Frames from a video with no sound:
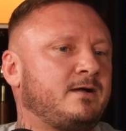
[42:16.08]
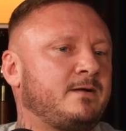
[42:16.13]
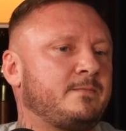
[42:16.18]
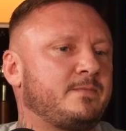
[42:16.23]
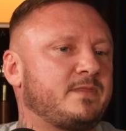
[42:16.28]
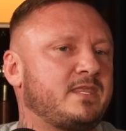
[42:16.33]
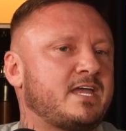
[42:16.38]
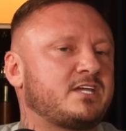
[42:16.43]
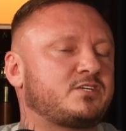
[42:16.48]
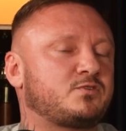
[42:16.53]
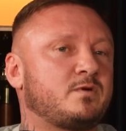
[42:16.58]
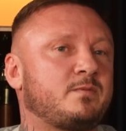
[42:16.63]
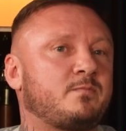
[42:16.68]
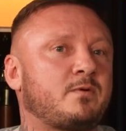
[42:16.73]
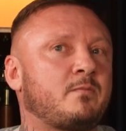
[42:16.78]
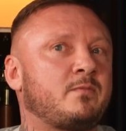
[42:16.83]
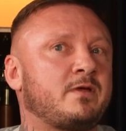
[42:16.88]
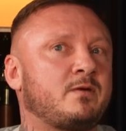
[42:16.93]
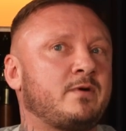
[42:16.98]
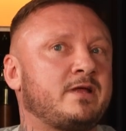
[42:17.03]
Yes, we
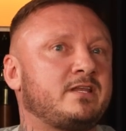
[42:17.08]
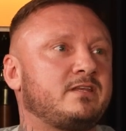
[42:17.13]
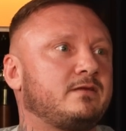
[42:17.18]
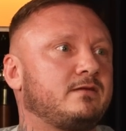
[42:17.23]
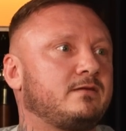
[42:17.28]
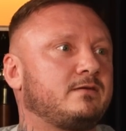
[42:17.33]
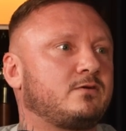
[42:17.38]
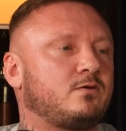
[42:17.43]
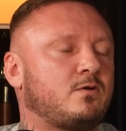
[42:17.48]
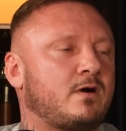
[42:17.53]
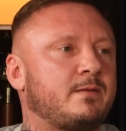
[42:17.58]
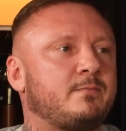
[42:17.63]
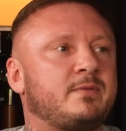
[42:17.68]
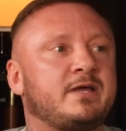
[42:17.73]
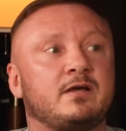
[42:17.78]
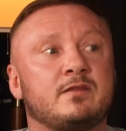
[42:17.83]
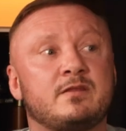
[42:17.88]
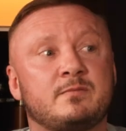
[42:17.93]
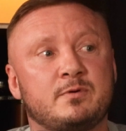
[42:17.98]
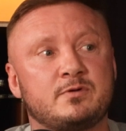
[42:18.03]
probably went quite big
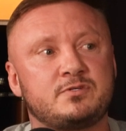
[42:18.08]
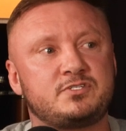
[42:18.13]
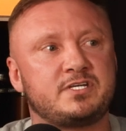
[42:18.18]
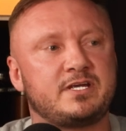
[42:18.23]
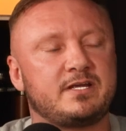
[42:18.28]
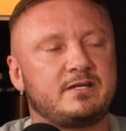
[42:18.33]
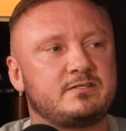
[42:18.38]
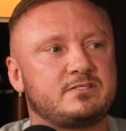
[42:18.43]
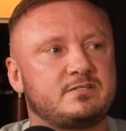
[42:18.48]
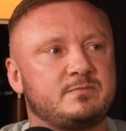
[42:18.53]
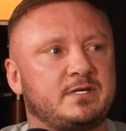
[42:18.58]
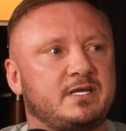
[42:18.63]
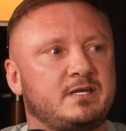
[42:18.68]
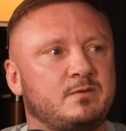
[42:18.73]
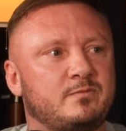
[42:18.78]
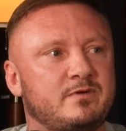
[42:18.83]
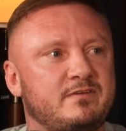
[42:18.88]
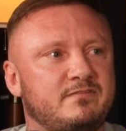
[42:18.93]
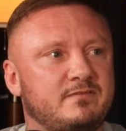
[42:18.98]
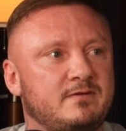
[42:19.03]
on the budget to begin
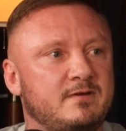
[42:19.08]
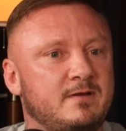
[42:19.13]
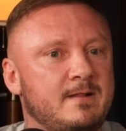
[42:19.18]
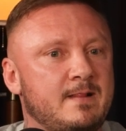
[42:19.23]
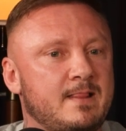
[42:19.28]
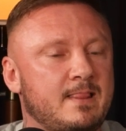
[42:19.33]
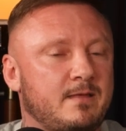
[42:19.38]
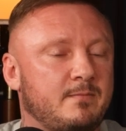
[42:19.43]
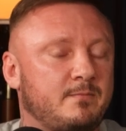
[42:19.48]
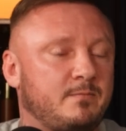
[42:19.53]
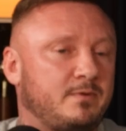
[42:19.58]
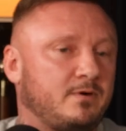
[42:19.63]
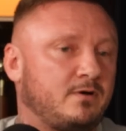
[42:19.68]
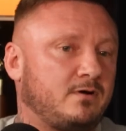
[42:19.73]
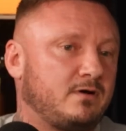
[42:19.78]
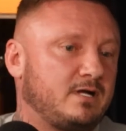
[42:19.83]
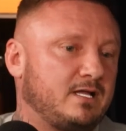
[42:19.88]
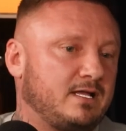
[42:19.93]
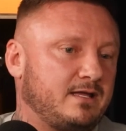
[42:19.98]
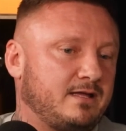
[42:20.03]
with,
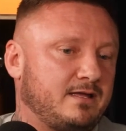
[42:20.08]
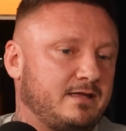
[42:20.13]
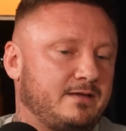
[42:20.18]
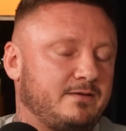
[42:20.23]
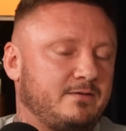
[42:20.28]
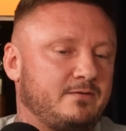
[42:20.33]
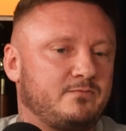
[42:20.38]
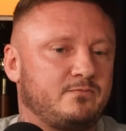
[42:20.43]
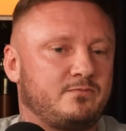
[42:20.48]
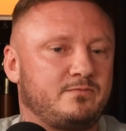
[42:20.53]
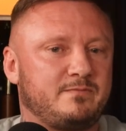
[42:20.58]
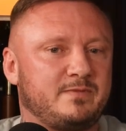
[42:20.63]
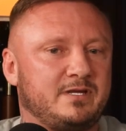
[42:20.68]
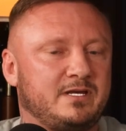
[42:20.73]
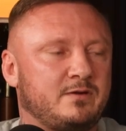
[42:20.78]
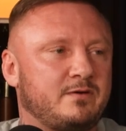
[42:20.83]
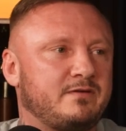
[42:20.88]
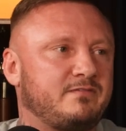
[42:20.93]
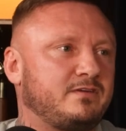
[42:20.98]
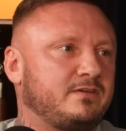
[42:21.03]
but
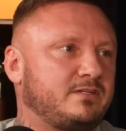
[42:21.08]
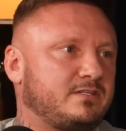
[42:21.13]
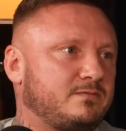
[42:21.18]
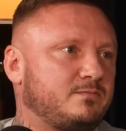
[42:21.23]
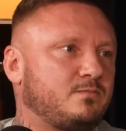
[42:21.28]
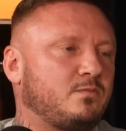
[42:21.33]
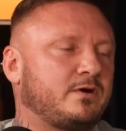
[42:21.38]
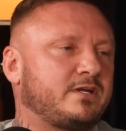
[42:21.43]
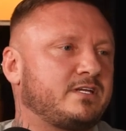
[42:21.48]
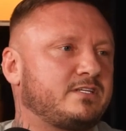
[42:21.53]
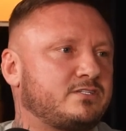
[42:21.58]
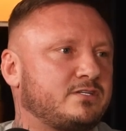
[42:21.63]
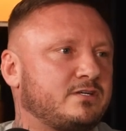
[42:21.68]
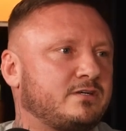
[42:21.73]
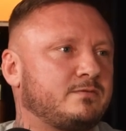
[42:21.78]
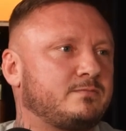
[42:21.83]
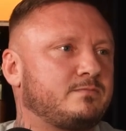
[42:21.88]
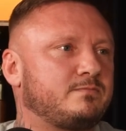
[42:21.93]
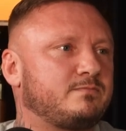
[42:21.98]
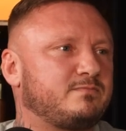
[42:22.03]
if you wanted
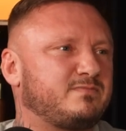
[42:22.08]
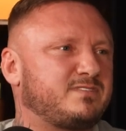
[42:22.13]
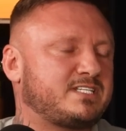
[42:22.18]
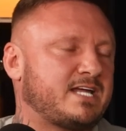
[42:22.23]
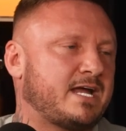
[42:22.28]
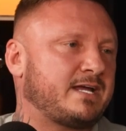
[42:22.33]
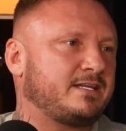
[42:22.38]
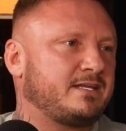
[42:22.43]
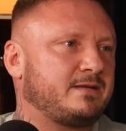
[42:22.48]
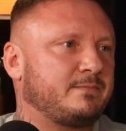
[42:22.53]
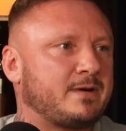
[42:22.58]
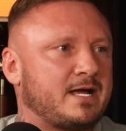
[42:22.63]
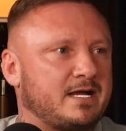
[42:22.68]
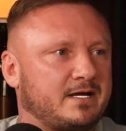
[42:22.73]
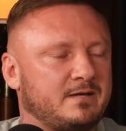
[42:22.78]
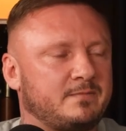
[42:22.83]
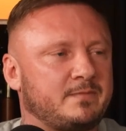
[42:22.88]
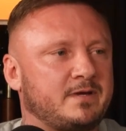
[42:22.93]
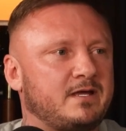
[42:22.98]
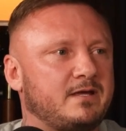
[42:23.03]
to tighten it back
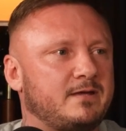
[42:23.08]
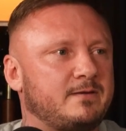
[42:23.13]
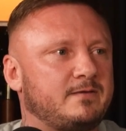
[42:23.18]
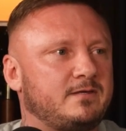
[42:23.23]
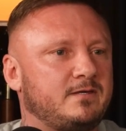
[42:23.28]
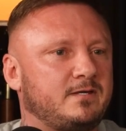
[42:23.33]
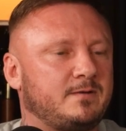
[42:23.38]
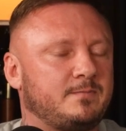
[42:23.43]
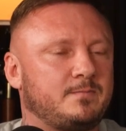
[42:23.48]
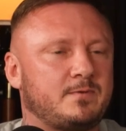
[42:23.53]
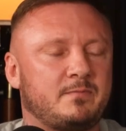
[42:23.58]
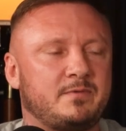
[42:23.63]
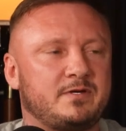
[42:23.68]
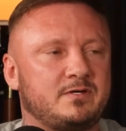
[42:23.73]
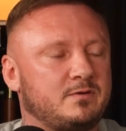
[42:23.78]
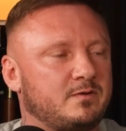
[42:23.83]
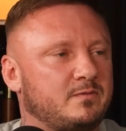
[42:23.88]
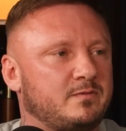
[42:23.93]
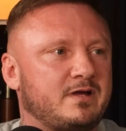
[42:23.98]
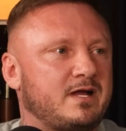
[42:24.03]
a bit, you could probably do
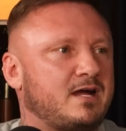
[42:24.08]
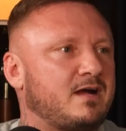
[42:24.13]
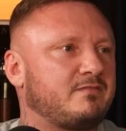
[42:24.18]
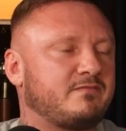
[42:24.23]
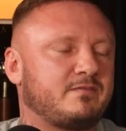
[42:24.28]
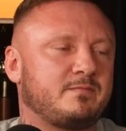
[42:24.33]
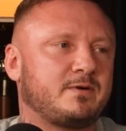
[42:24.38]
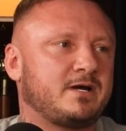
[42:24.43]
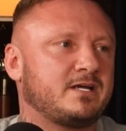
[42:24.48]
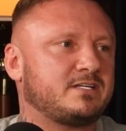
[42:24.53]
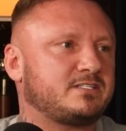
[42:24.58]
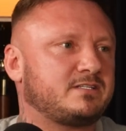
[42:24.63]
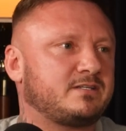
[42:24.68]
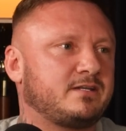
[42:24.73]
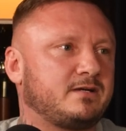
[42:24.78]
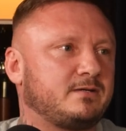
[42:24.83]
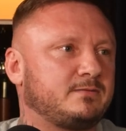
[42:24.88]
it with half the price of that.